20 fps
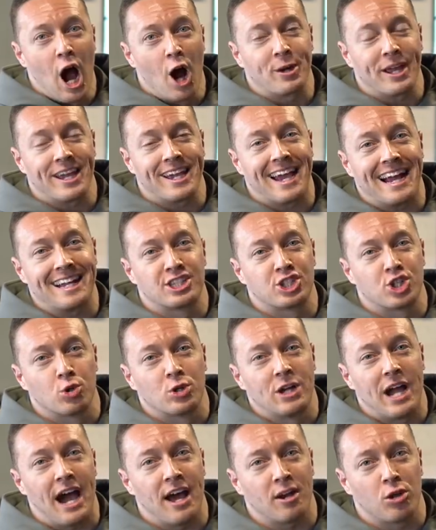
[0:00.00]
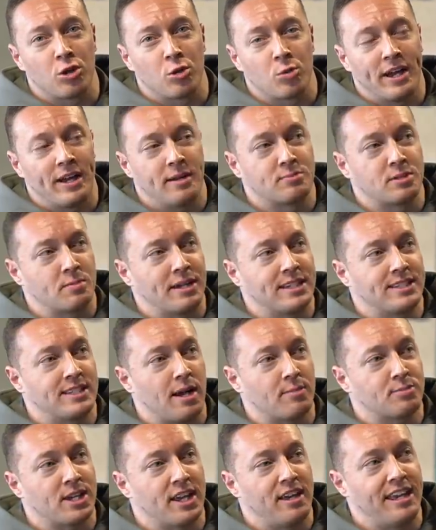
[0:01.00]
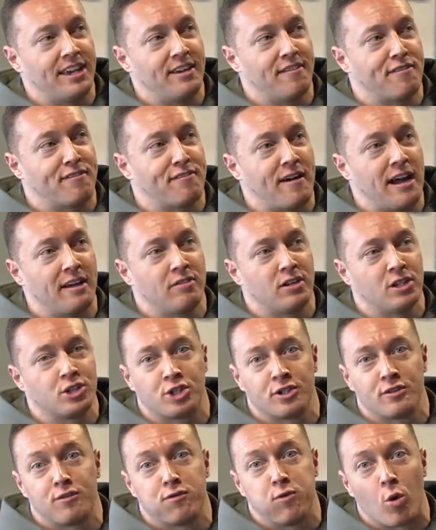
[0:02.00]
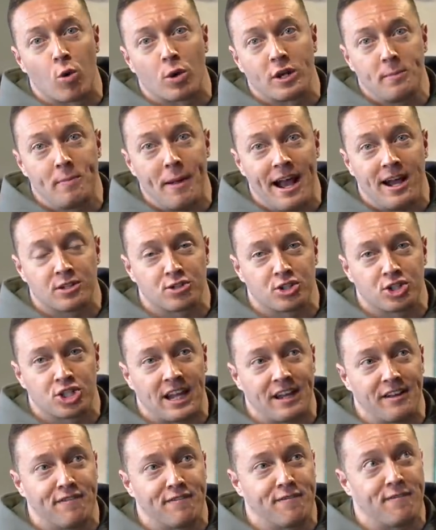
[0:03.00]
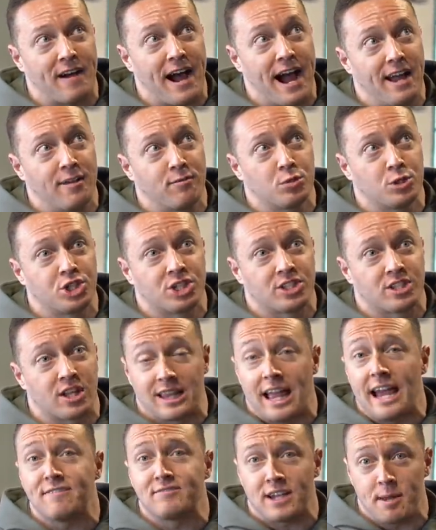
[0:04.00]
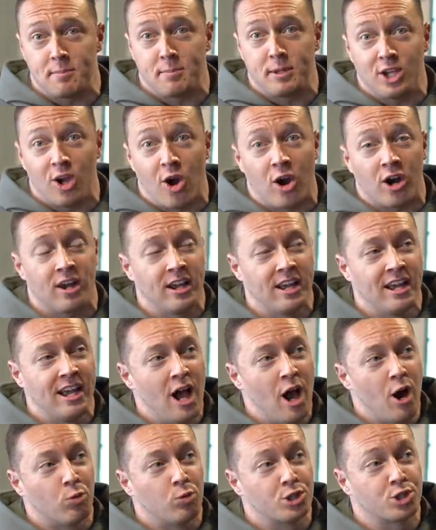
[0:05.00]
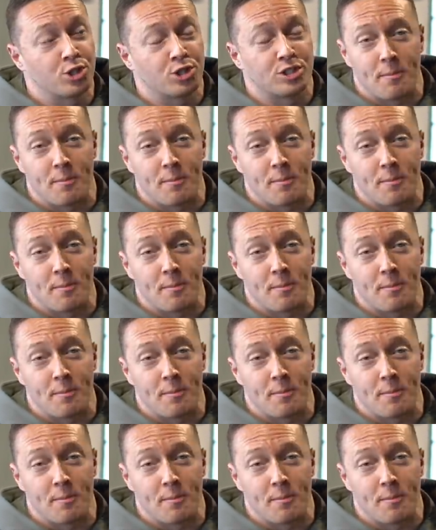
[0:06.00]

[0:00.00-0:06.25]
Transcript: Okay, guys. guys, so got all the way up to my top set, hit 540 pounds for a set of five, which is a lifetime PR, which is